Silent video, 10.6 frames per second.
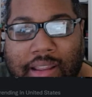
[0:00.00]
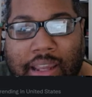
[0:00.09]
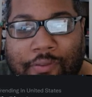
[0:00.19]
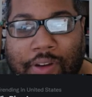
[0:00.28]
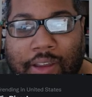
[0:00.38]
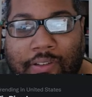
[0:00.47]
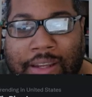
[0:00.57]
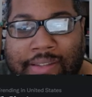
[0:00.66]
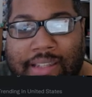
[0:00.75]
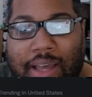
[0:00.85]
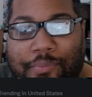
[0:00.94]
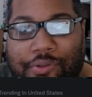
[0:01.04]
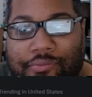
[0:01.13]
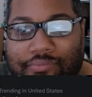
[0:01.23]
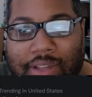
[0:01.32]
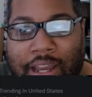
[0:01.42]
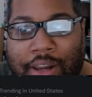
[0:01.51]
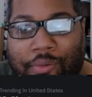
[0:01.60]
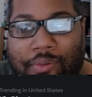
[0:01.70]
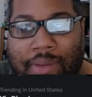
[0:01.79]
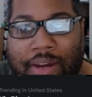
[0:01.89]
Like for example, I
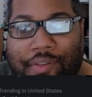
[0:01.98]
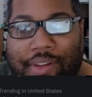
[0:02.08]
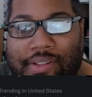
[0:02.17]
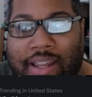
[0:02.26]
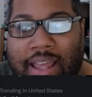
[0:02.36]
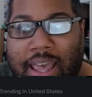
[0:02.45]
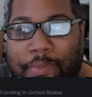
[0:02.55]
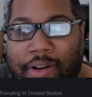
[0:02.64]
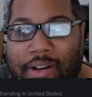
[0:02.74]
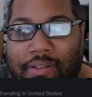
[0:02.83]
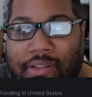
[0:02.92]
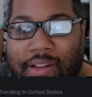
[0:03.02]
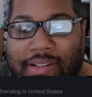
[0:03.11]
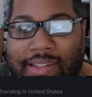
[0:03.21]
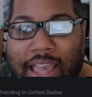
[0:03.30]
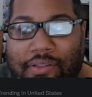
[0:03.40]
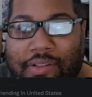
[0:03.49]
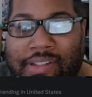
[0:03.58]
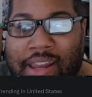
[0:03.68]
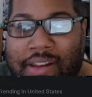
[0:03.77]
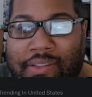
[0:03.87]
know everything that's gonna happen in Attack on
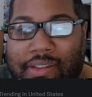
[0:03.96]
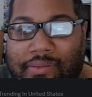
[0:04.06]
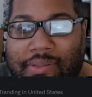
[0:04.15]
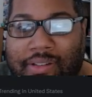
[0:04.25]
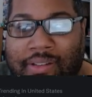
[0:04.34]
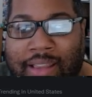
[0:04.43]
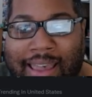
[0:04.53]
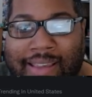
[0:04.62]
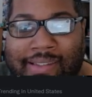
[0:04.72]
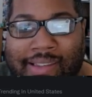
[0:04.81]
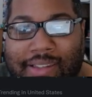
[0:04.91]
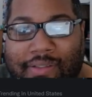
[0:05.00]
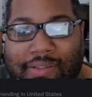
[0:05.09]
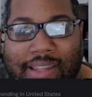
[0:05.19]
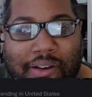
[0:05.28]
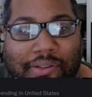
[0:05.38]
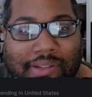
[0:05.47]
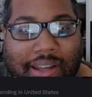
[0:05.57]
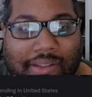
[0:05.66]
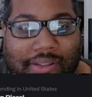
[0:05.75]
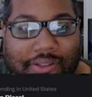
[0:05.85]
Titan, the the last season of Attack on
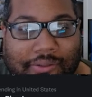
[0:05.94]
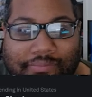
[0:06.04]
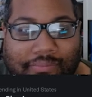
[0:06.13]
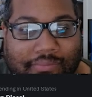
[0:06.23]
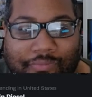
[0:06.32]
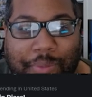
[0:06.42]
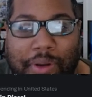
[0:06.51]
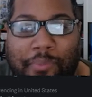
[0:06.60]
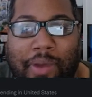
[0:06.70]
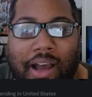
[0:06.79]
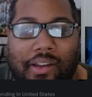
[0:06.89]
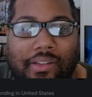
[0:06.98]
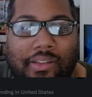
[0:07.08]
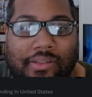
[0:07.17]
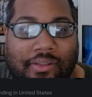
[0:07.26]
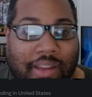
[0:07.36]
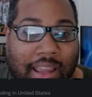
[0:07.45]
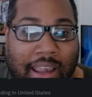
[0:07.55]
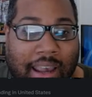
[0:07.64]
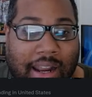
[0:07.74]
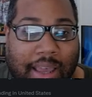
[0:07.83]
Titan, so from the manga. So
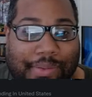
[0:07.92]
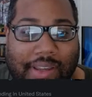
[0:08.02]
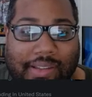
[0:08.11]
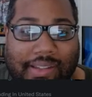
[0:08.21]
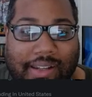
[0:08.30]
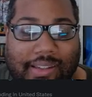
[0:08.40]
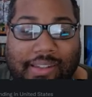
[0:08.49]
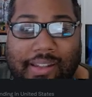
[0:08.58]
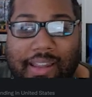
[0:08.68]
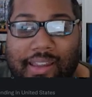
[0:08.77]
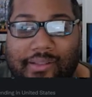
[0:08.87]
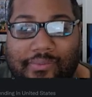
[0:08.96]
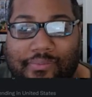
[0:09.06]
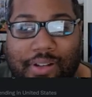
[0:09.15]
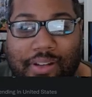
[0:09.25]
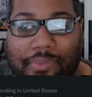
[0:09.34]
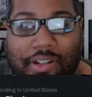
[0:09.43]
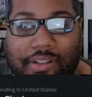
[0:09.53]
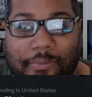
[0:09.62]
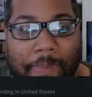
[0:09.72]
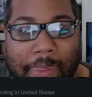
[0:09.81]
I'm still excited to see that pretty
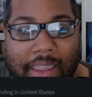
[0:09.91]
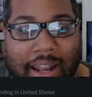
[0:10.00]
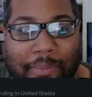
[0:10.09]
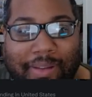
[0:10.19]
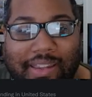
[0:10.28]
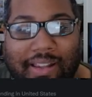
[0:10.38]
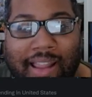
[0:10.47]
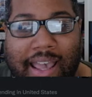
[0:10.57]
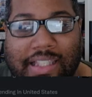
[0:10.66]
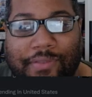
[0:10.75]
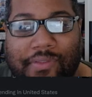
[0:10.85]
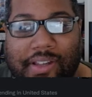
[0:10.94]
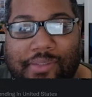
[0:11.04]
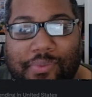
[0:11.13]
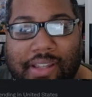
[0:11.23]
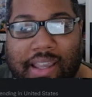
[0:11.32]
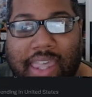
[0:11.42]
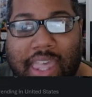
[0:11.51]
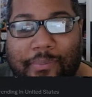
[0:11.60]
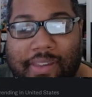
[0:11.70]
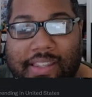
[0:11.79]
much. And I played The Last of Us with that
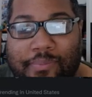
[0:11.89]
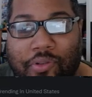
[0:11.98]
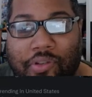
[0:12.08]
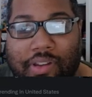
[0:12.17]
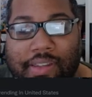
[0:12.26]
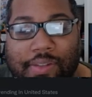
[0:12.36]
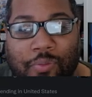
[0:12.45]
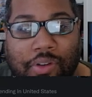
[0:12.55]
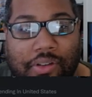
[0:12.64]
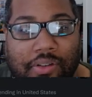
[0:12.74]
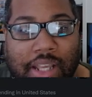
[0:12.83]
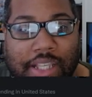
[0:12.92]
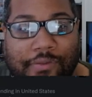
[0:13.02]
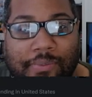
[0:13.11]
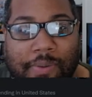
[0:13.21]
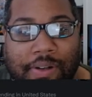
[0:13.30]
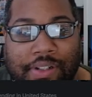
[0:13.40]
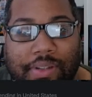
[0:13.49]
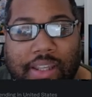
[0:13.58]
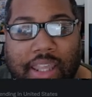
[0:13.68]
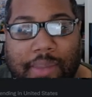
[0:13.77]
game being spoiled as well. Last of Us Part Two
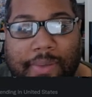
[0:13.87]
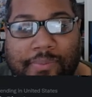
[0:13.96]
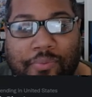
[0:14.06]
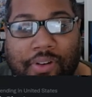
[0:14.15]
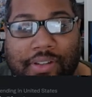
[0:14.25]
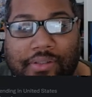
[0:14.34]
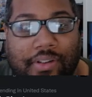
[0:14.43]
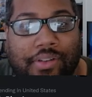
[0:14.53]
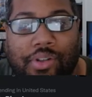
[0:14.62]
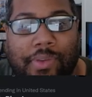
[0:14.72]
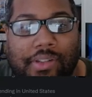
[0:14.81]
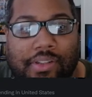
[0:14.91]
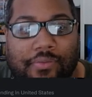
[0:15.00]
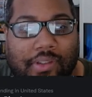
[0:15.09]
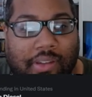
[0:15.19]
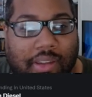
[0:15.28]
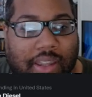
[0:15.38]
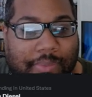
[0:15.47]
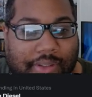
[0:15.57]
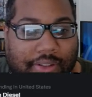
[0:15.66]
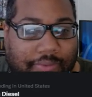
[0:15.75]
with that game being spoiled. I still enjoyed myself with the
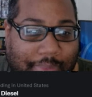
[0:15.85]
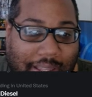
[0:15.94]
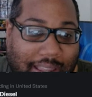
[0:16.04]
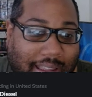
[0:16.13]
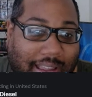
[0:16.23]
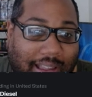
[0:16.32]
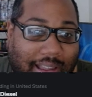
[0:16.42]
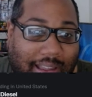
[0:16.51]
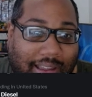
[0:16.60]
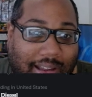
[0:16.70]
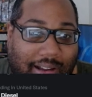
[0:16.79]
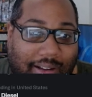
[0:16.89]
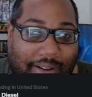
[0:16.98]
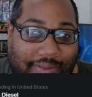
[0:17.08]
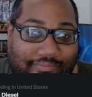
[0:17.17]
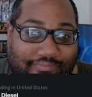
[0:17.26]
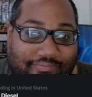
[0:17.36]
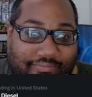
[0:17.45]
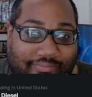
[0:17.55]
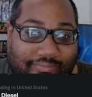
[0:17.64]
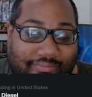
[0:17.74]
game. So, um,
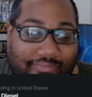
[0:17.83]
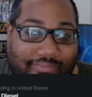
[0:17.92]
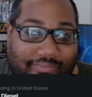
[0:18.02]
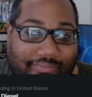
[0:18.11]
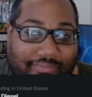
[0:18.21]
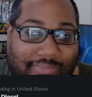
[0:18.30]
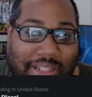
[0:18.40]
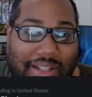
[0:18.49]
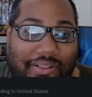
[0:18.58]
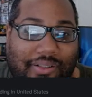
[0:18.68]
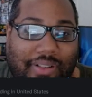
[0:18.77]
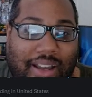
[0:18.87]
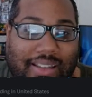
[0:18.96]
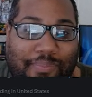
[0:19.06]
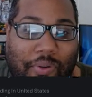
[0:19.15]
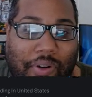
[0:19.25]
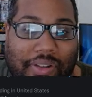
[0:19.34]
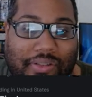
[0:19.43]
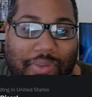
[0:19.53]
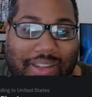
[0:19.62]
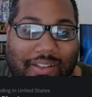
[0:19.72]
so I don't know. I guess spoilers
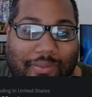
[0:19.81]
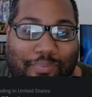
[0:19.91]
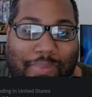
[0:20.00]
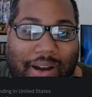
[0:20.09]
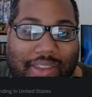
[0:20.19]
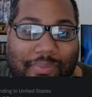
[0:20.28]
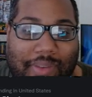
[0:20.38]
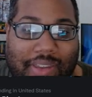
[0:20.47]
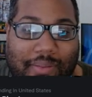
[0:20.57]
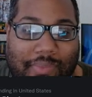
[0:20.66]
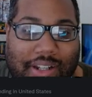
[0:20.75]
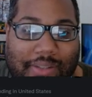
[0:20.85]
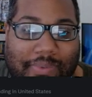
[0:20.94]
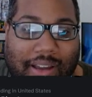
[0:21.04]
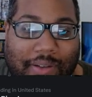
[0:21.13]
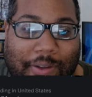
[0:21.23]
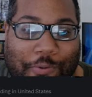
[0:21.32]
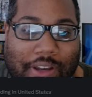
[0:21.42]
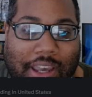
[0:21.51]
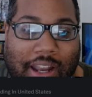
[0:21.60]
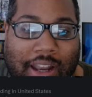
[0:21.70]
don't really bother me that much, but I,
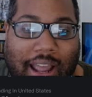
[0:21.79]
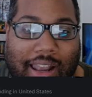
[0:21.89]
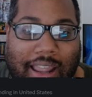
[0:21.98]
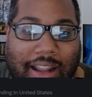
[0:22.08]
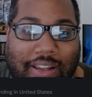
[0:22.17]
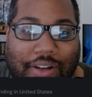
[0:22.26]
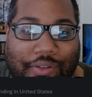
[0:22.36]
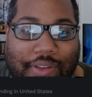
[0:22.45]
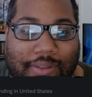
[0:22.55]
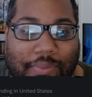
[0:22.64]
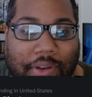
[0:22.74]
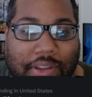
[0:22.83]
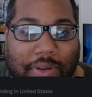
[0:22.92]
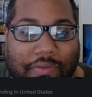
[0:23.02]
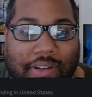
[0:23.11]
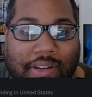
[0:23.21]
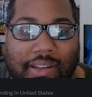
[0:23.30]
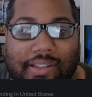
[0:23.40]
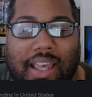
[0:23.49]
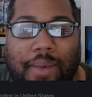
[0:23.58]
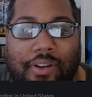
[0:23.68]
would kind of not like to know the spoilers. But if it
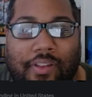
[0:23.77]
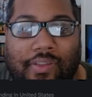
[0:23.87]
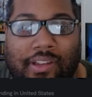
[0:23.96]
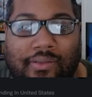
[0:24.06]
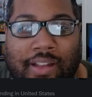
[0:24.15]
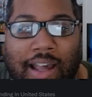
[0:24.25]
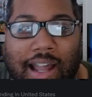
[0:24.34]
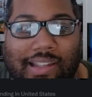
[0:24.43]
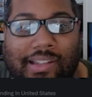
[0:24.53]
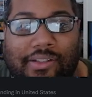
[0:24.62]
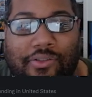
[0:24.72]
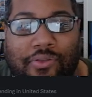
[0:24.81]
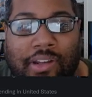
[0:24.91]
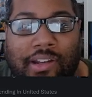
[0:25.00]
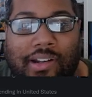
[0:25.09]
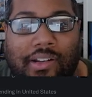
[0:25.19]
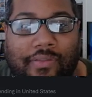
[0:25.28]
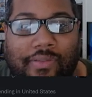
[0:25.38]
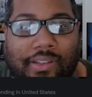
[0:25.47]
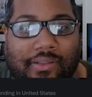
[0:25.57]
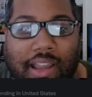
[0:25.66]
does happen, if the content is still good enough,
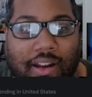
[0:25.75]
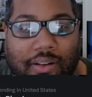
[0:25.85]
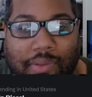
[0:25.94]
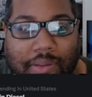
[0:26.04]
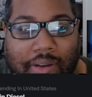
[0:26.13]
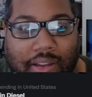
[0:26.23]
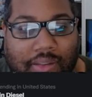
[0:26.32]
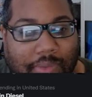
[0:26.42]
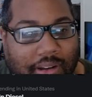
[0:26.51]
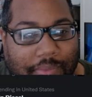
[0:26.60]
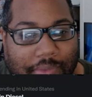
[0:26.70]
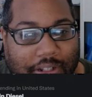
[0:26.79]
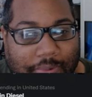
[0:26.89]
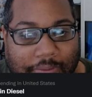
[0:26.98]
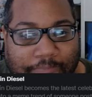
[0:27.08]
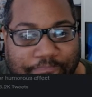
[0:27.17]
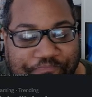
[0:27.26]
it's not gonna really bother me that much. But